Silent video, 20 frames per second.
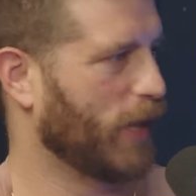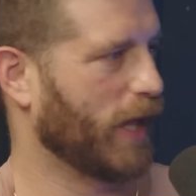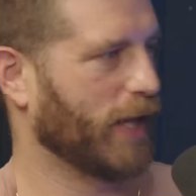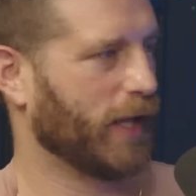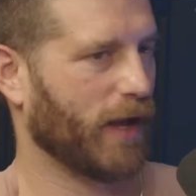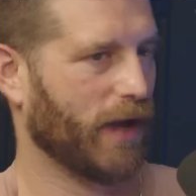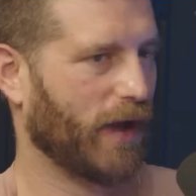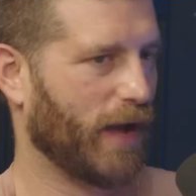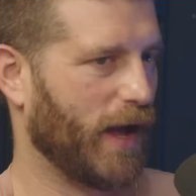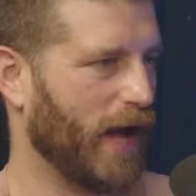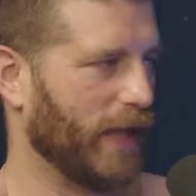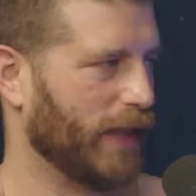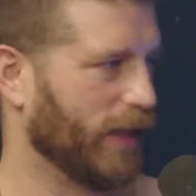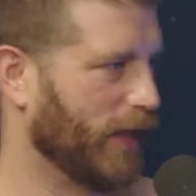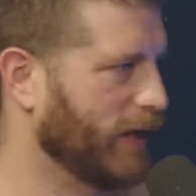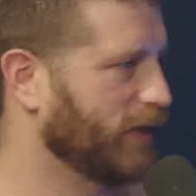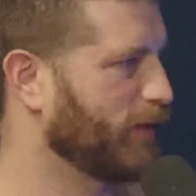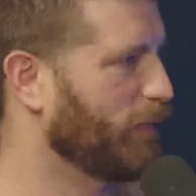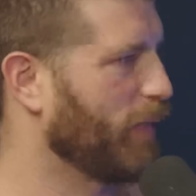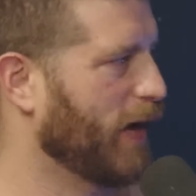Like, I
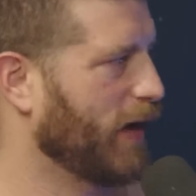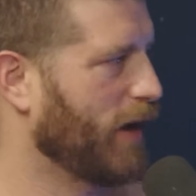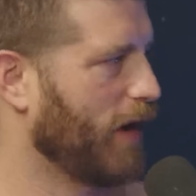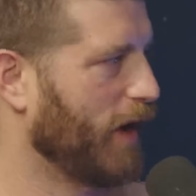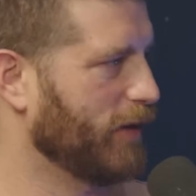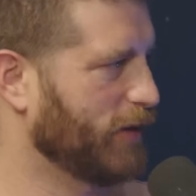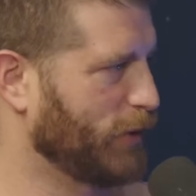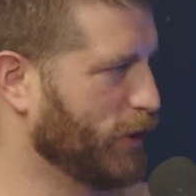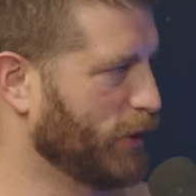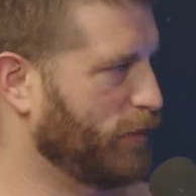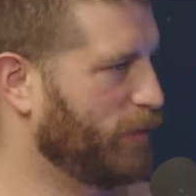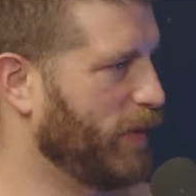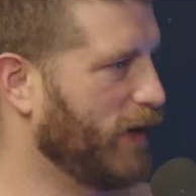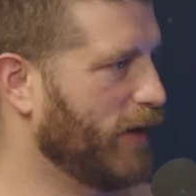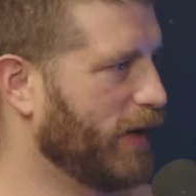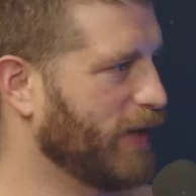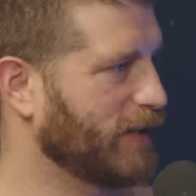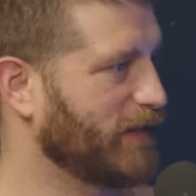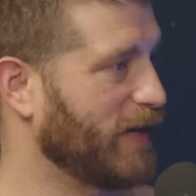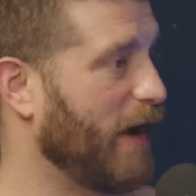liked my college
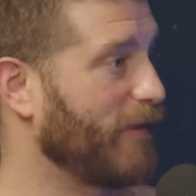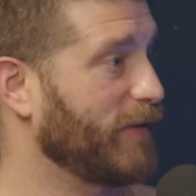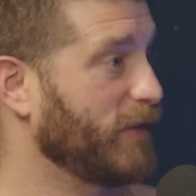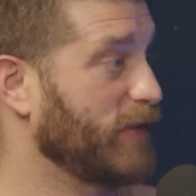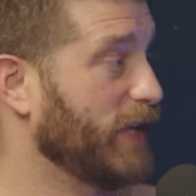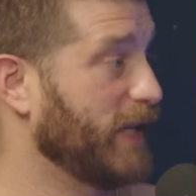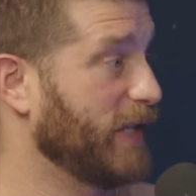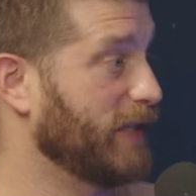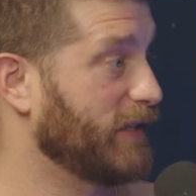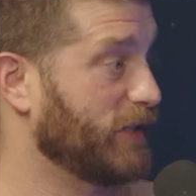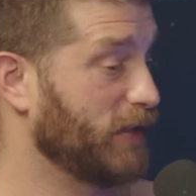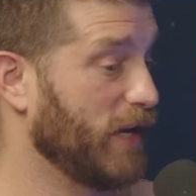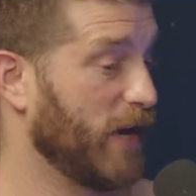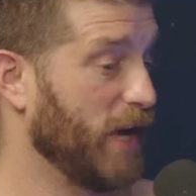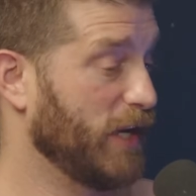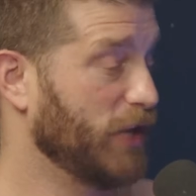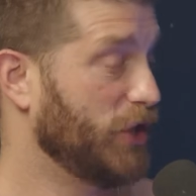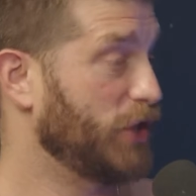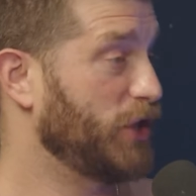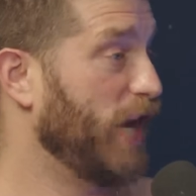experience. Obviously, it's
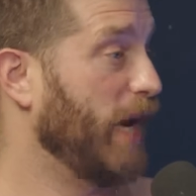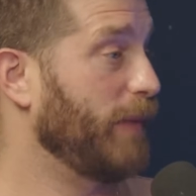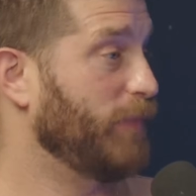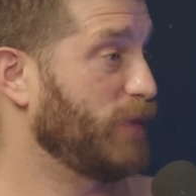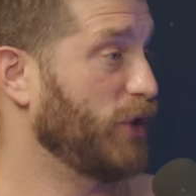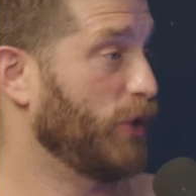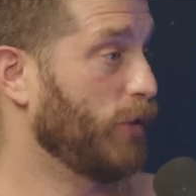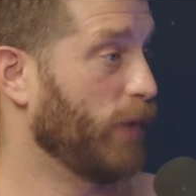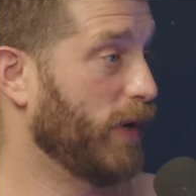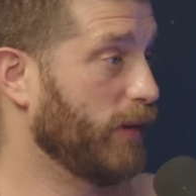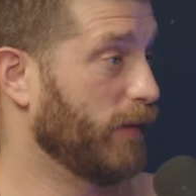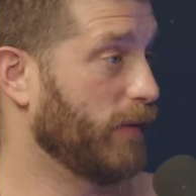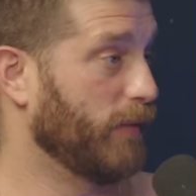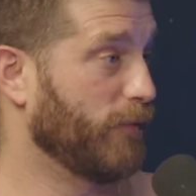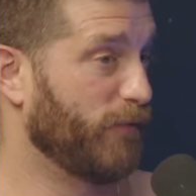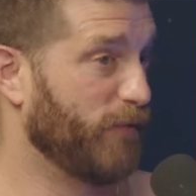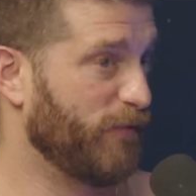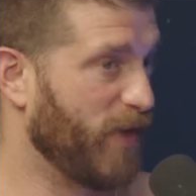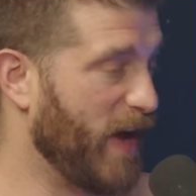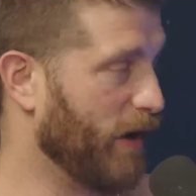shaped you in
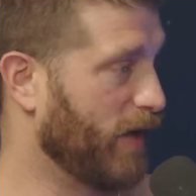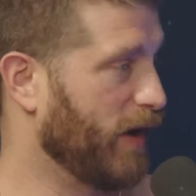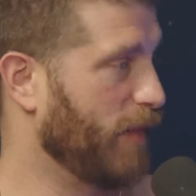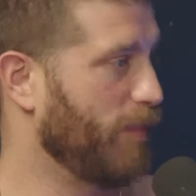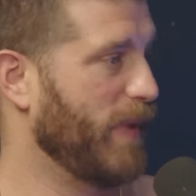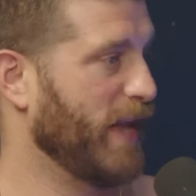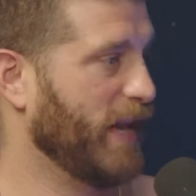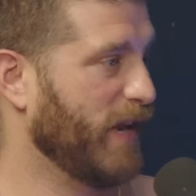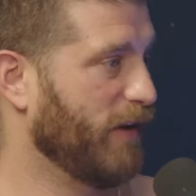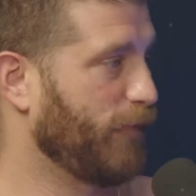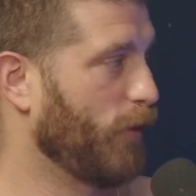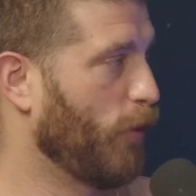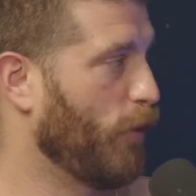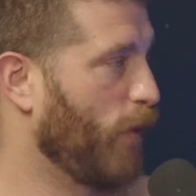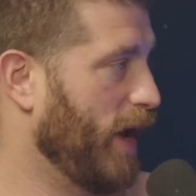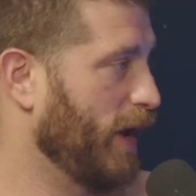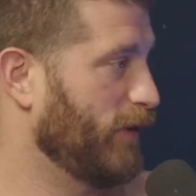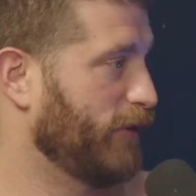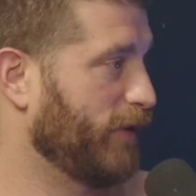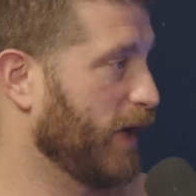very meaningful
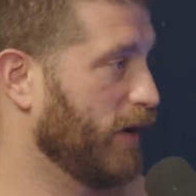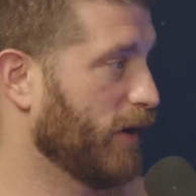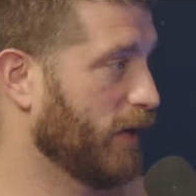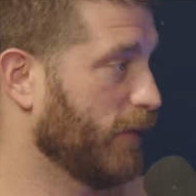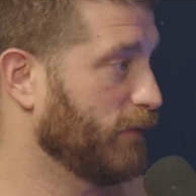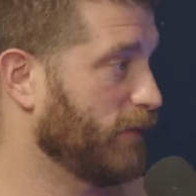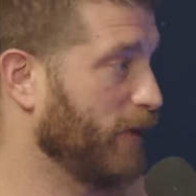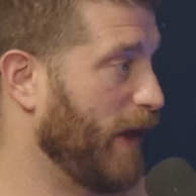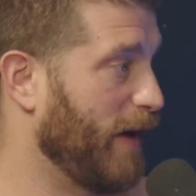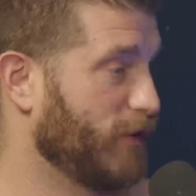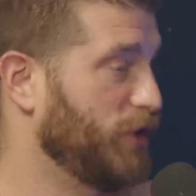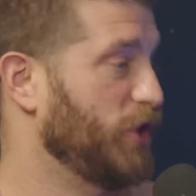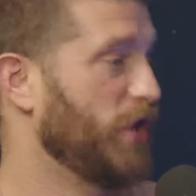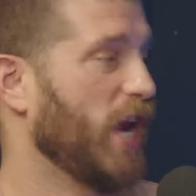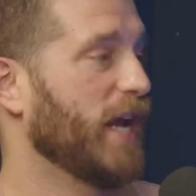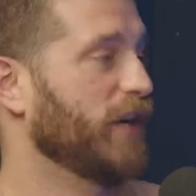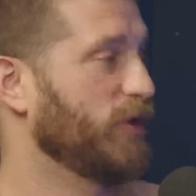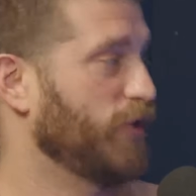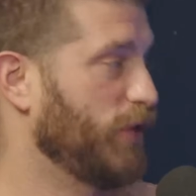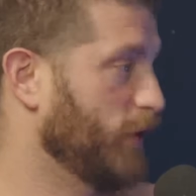ways that have
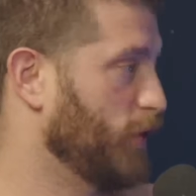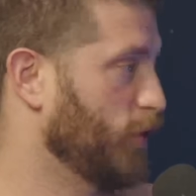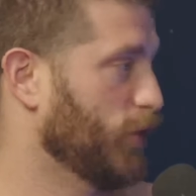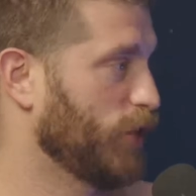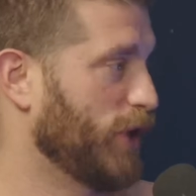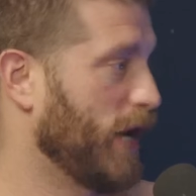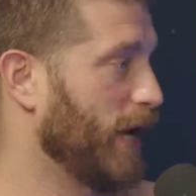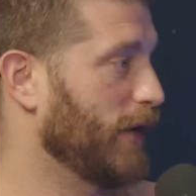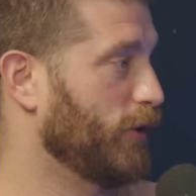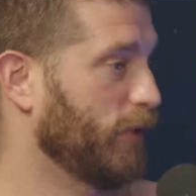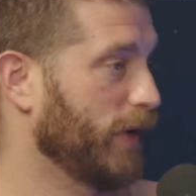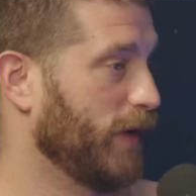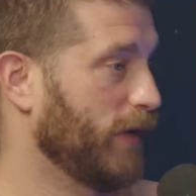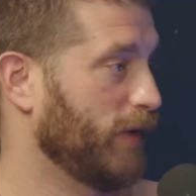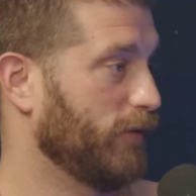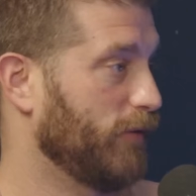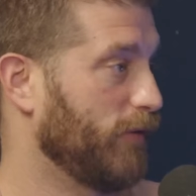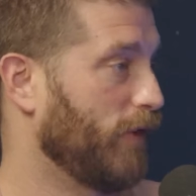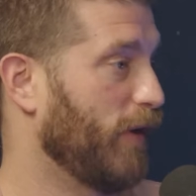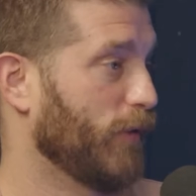changed the
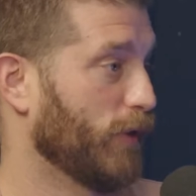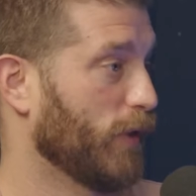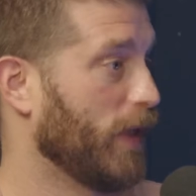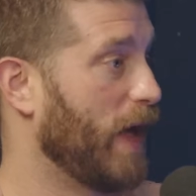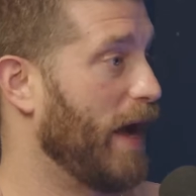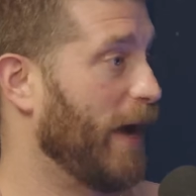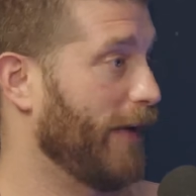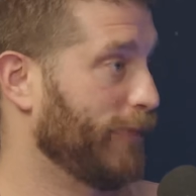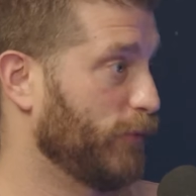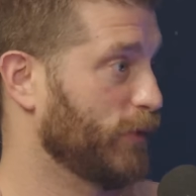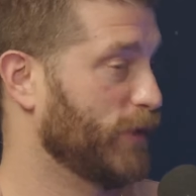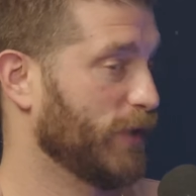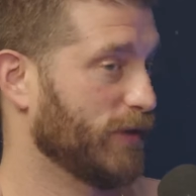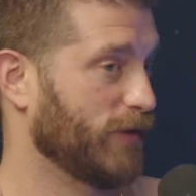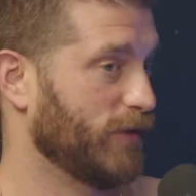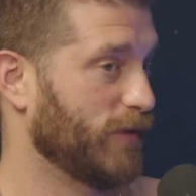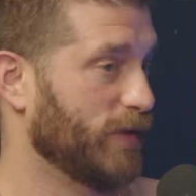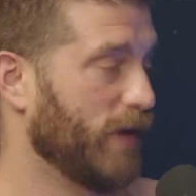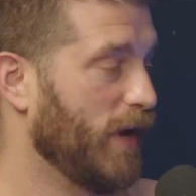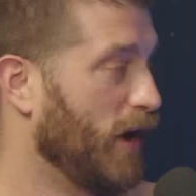trajectories of your lives, which
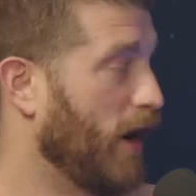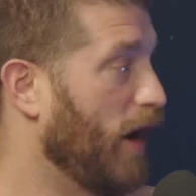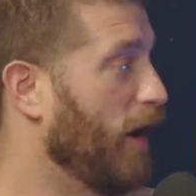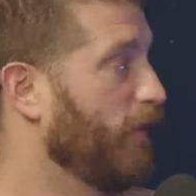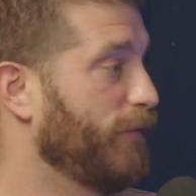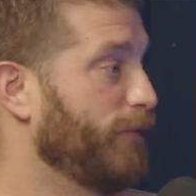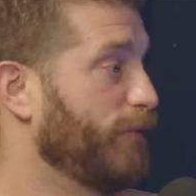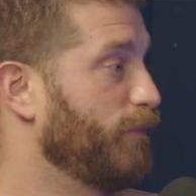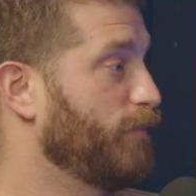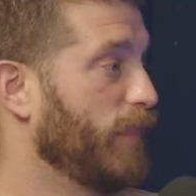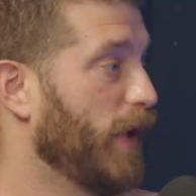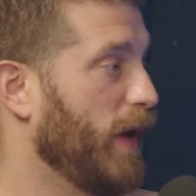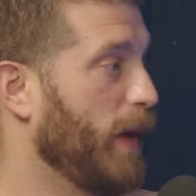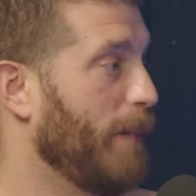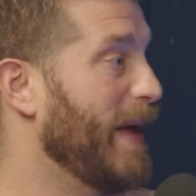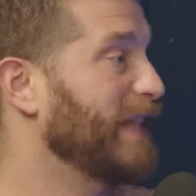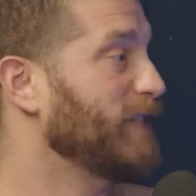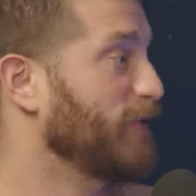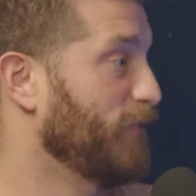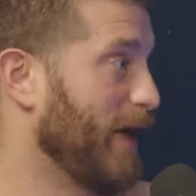is of
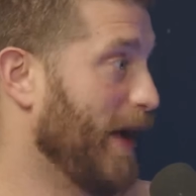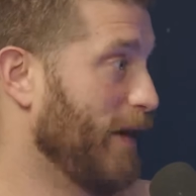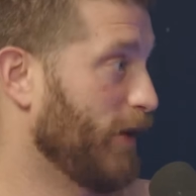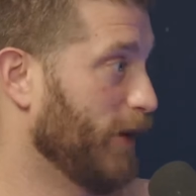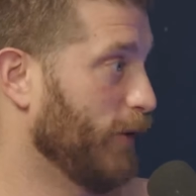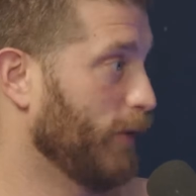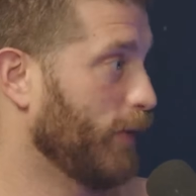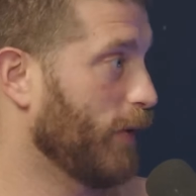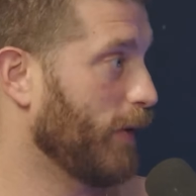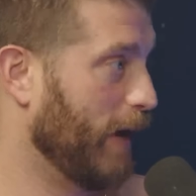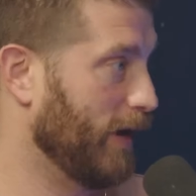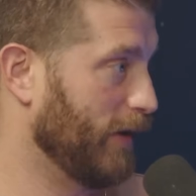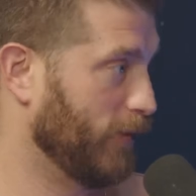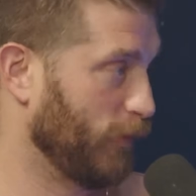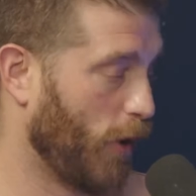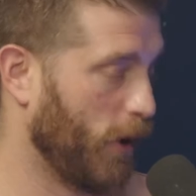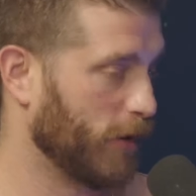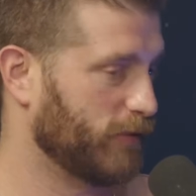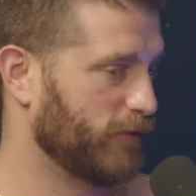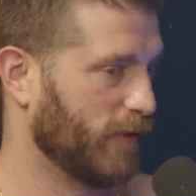immense value and is
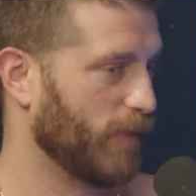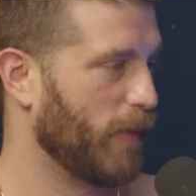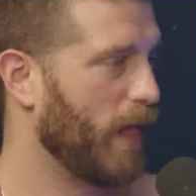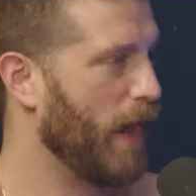awesome.